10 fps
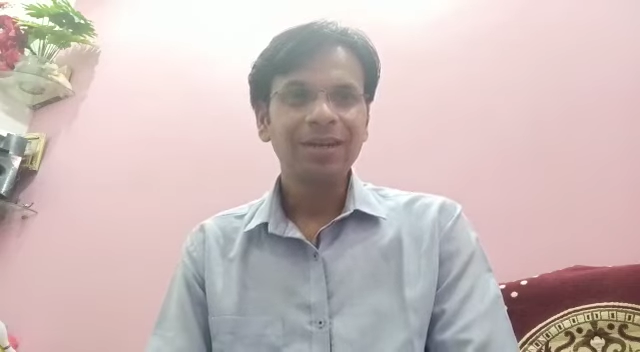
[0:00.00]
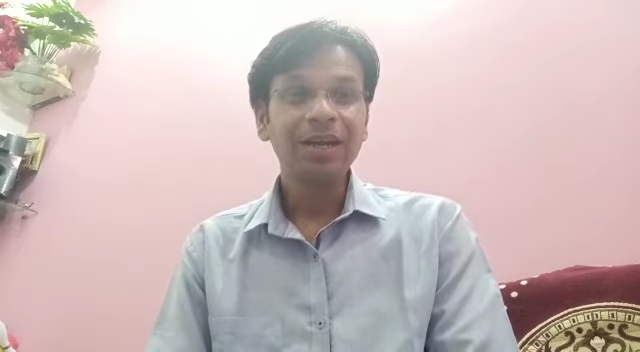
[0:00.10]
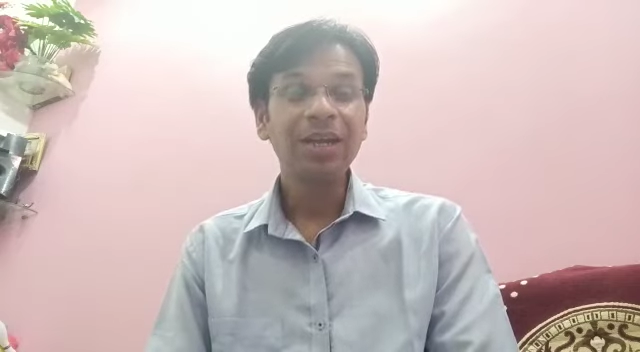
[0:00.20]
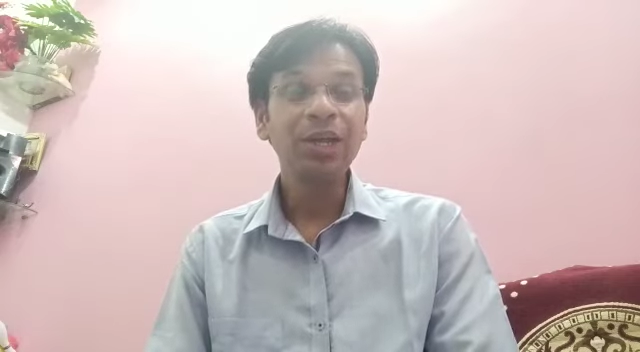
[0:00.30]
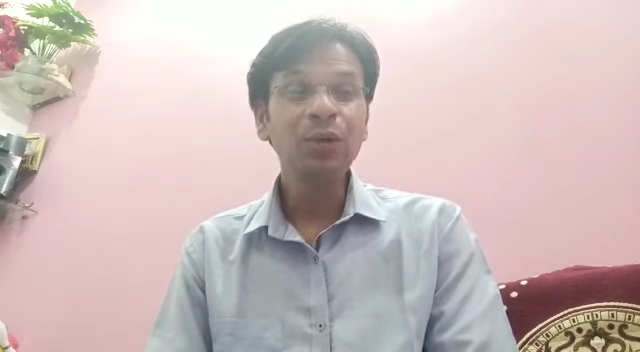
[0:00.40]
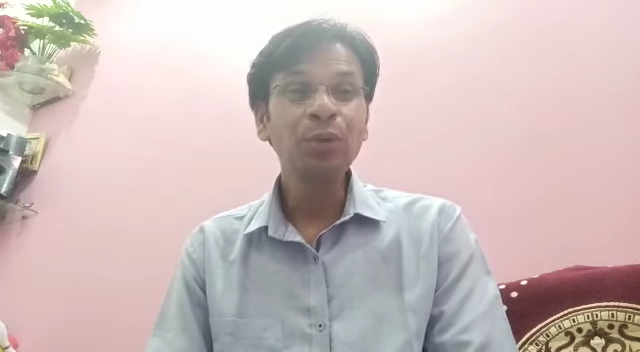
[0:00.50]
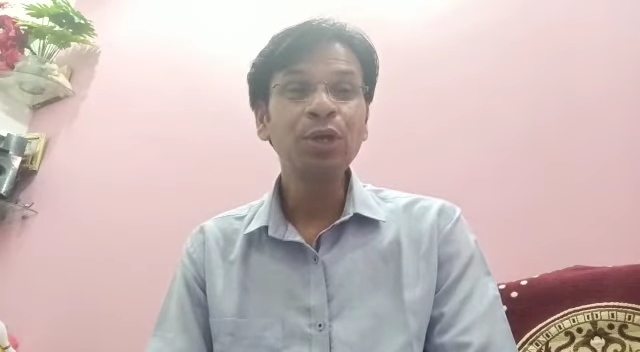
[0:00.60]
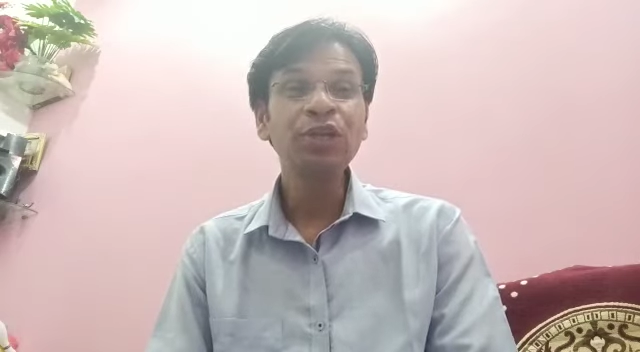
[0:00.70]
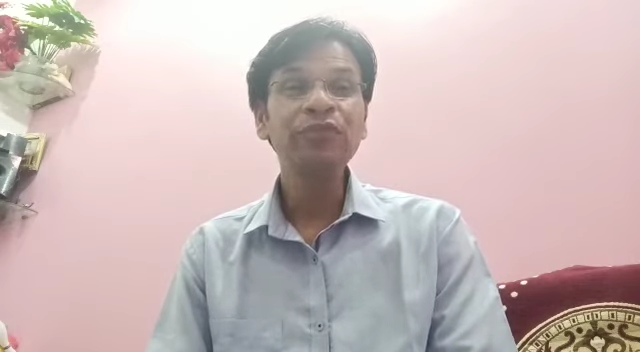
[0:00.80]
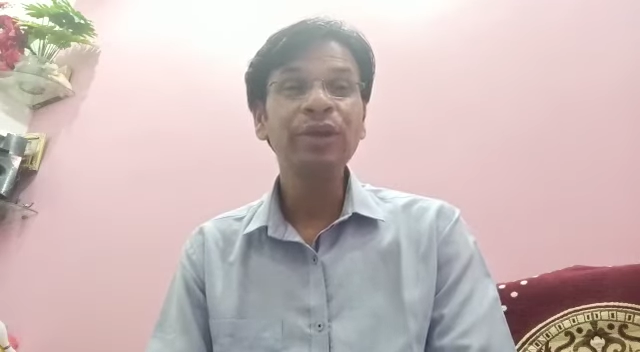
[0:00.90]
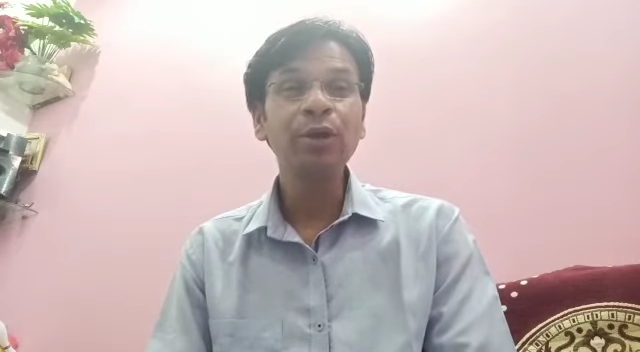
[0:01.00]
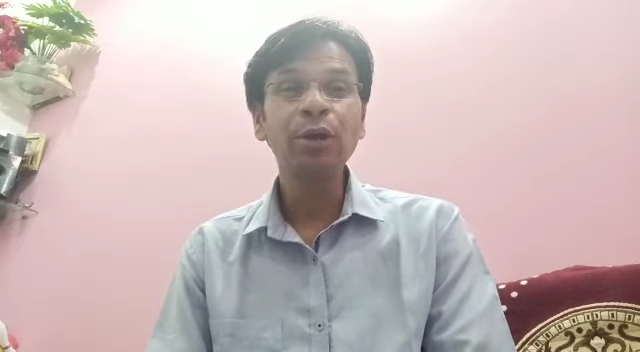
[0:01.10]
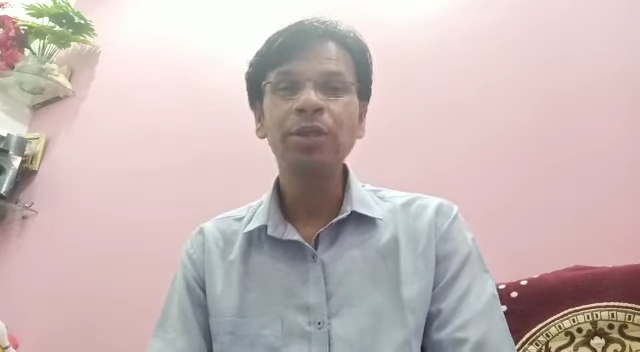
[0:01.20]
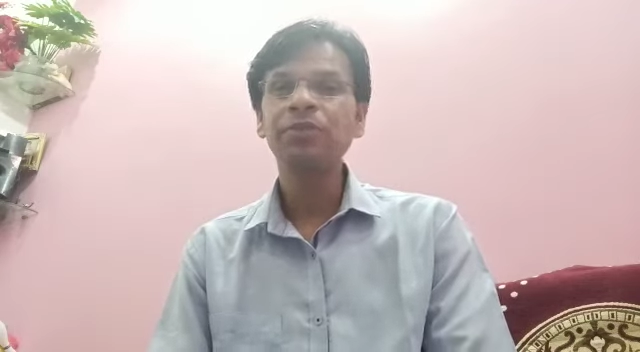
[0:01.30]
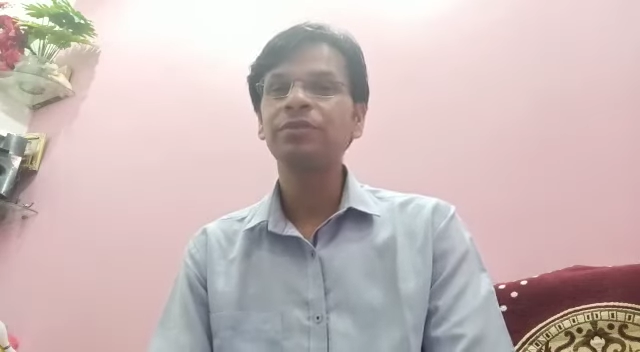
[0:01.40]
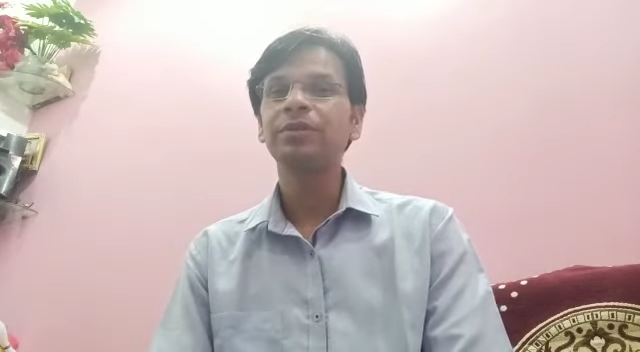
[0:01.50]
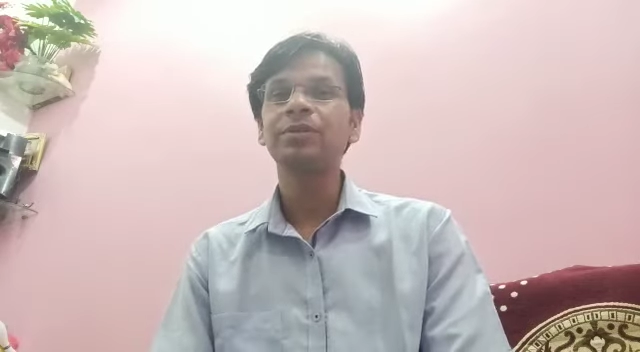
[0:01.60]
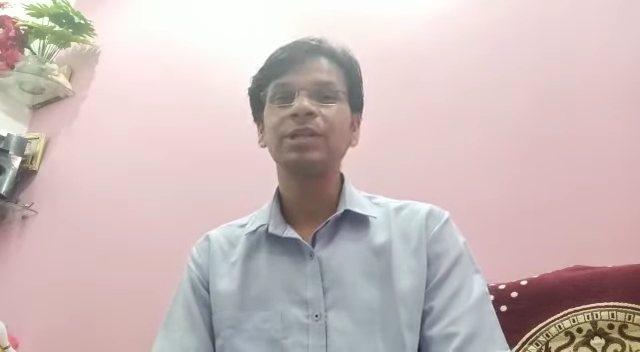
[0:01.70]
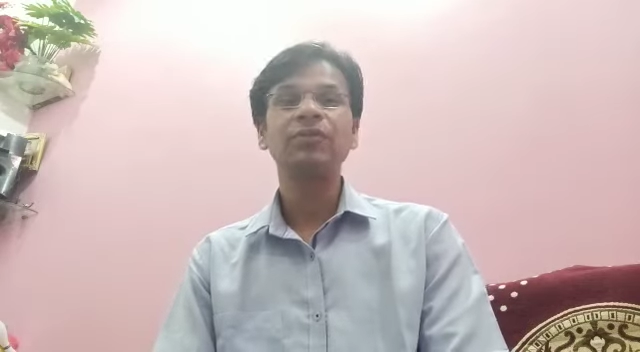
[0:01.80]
a renowned philosopher,